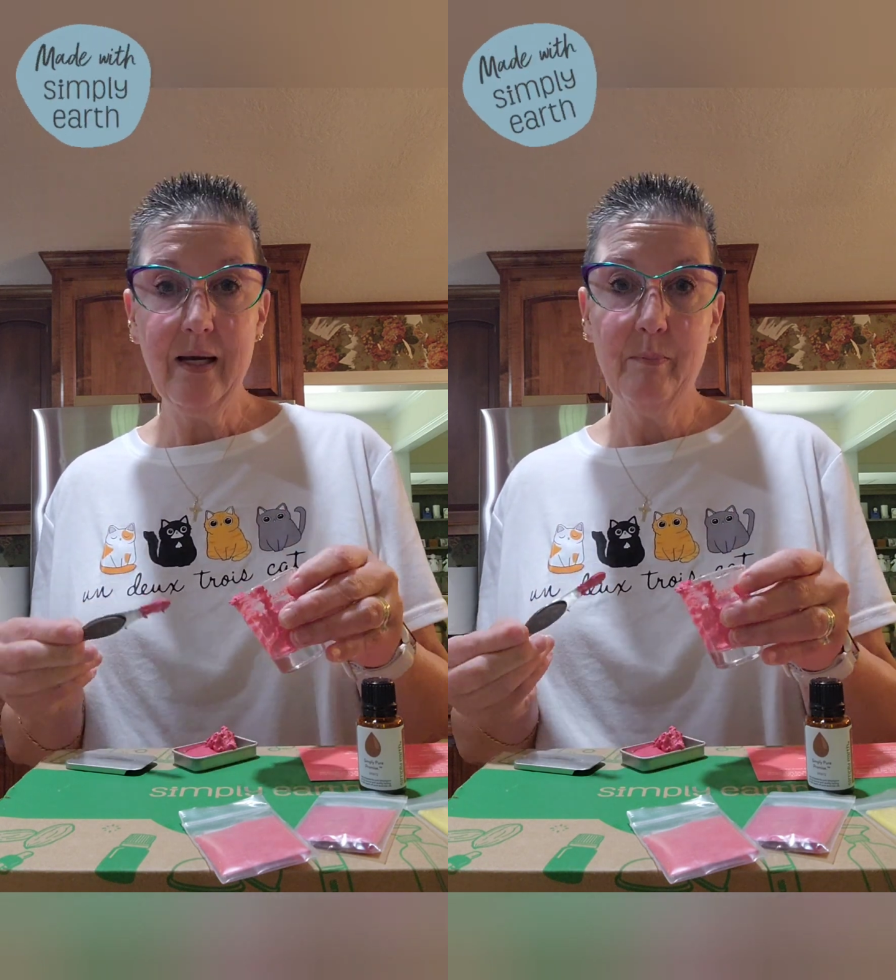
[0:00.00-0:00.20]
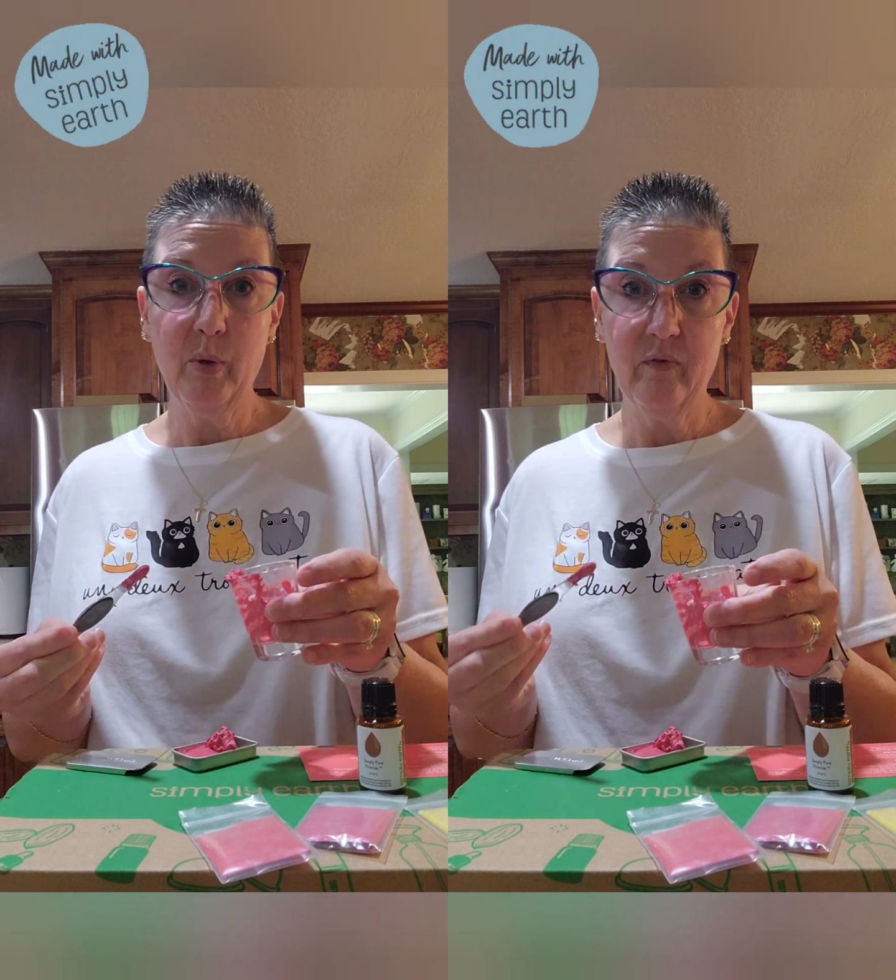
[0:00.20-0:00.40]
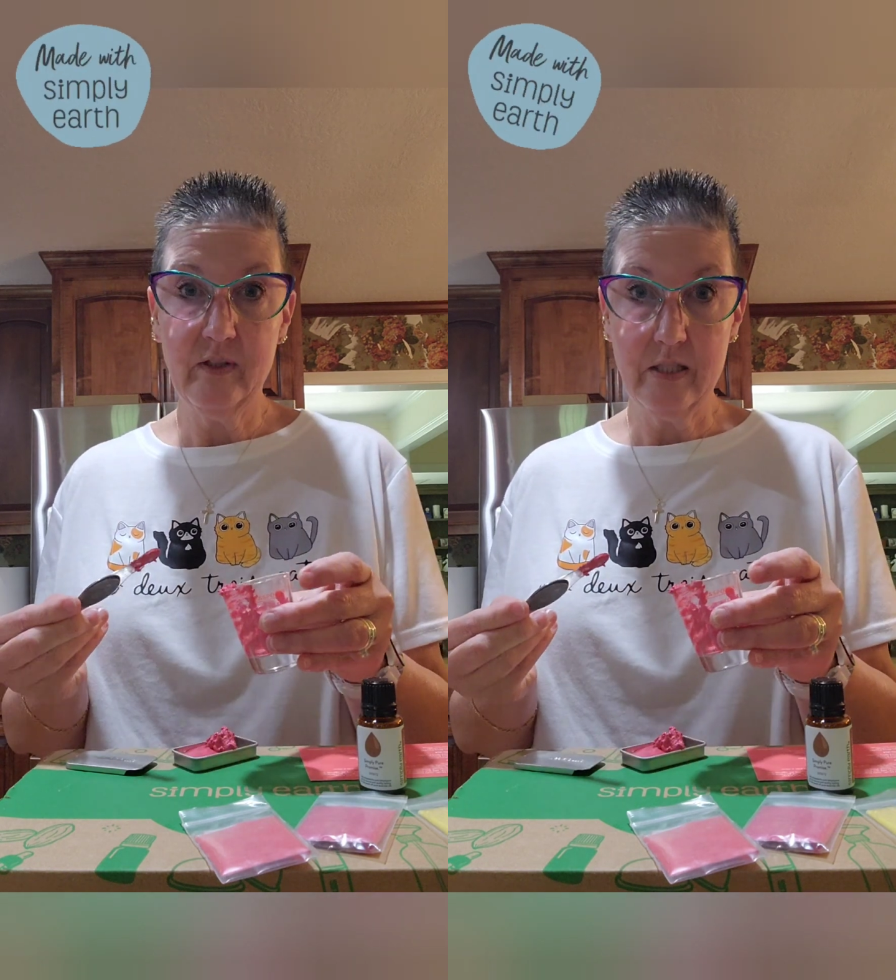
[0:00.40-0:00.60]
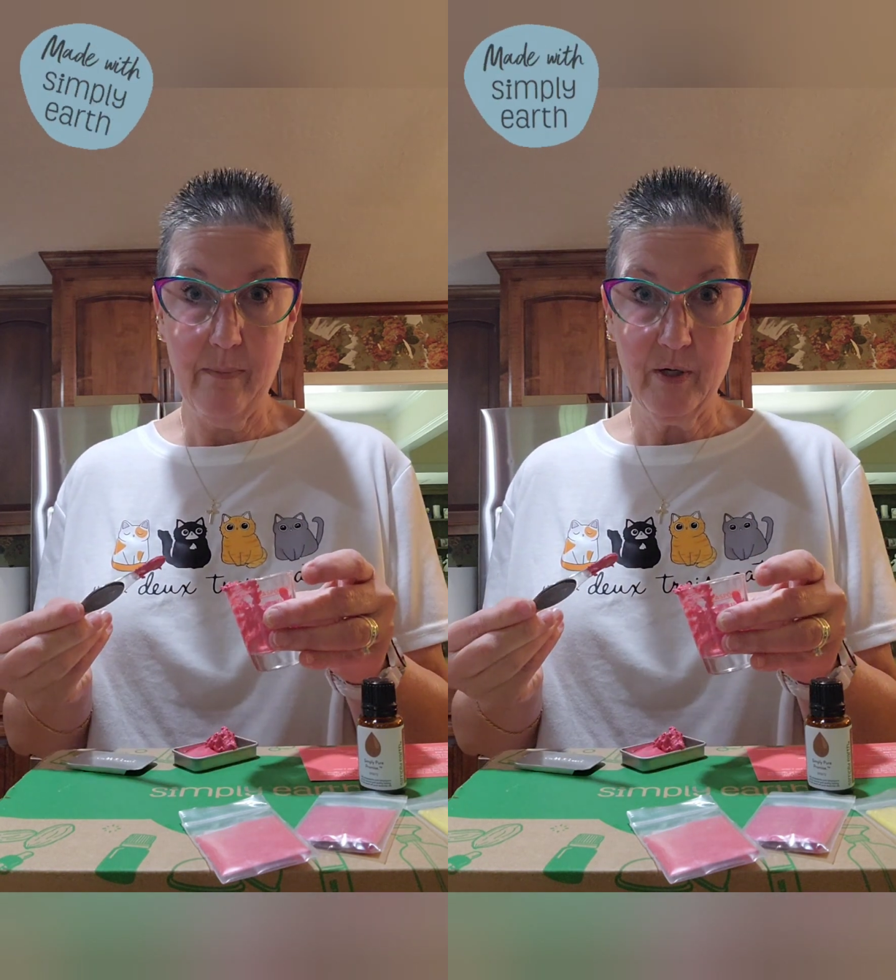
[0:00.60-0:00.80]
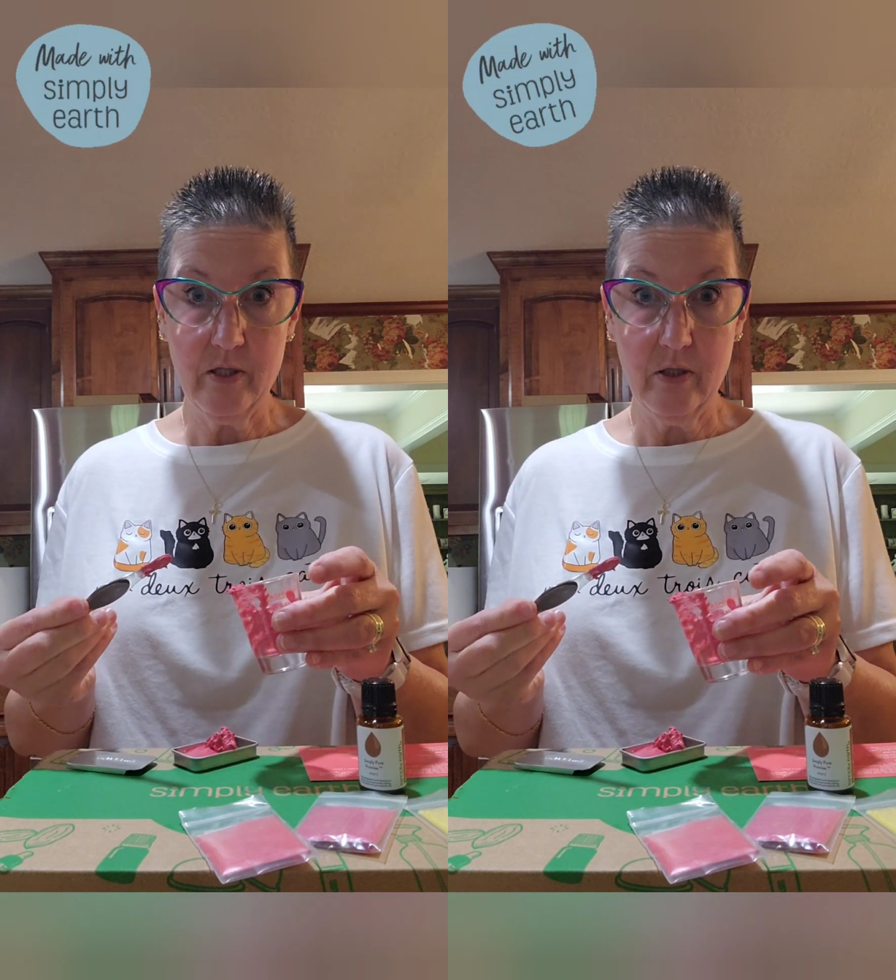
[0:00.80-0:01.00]
a perfect
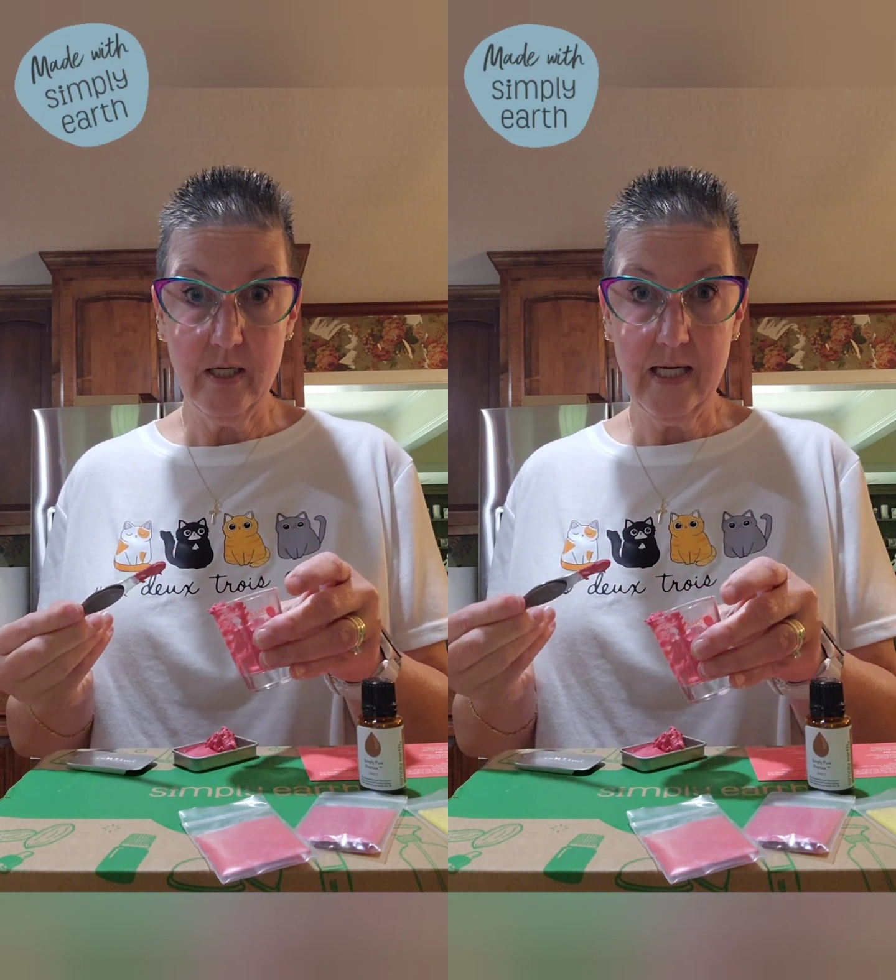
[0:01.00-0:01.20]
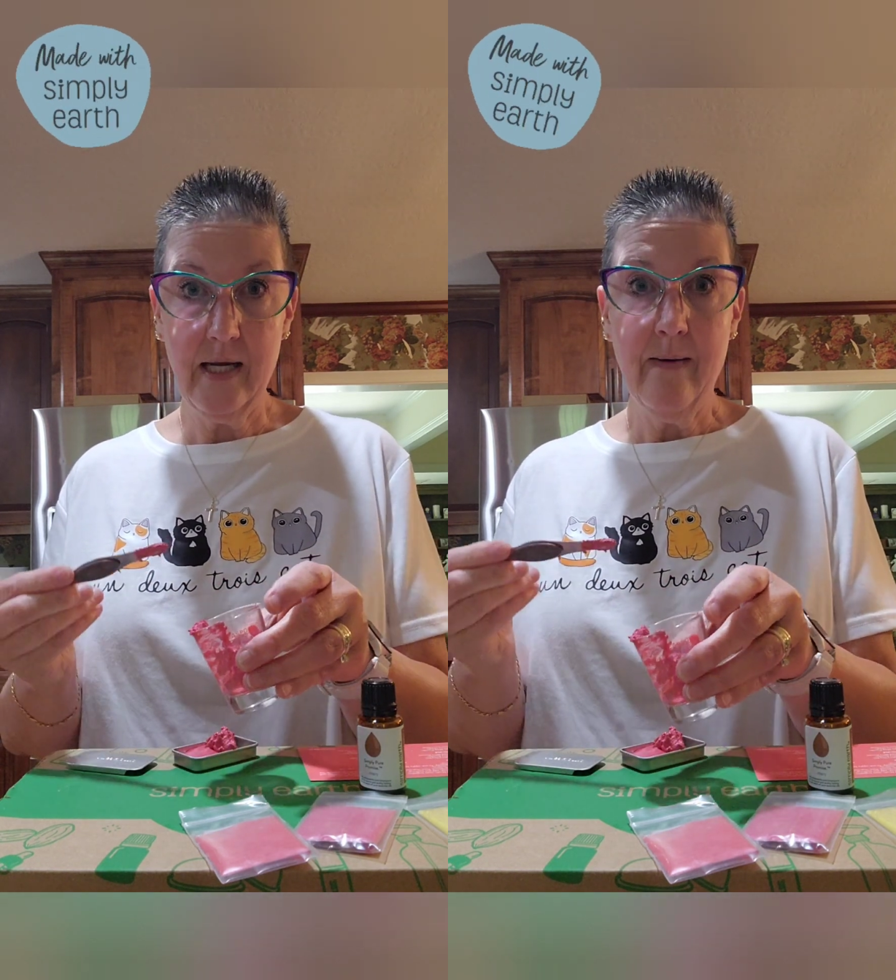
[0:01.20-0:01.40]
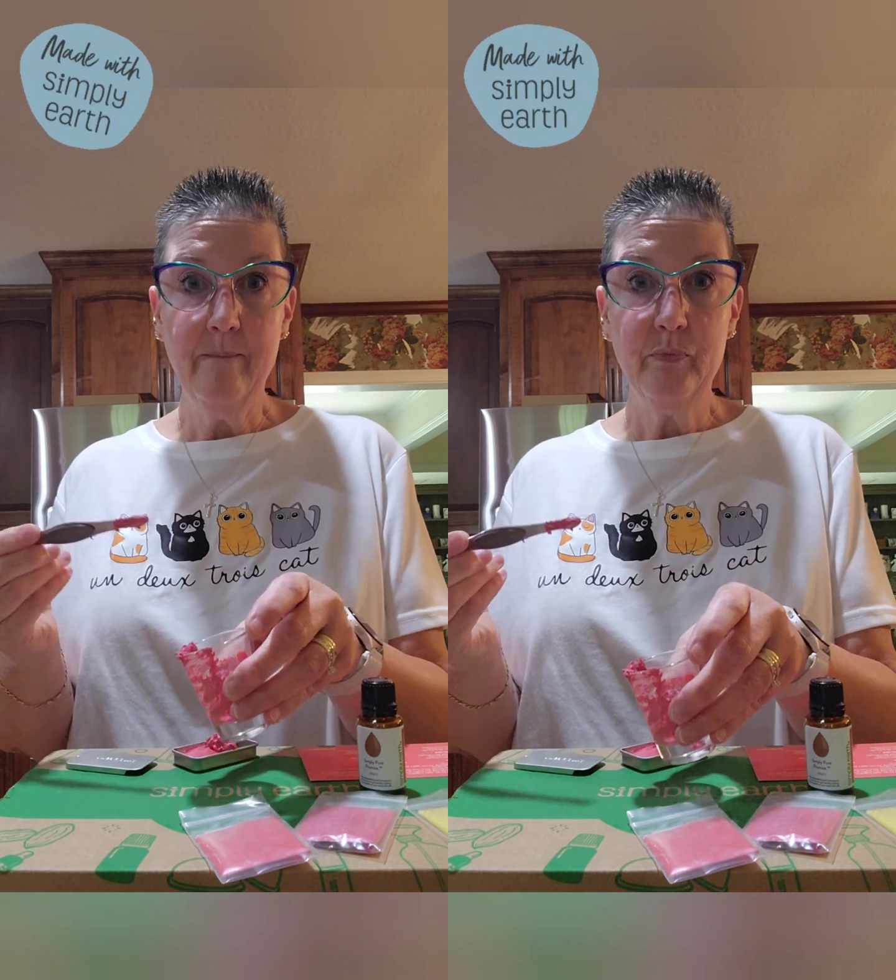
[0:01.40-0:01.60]
opportunity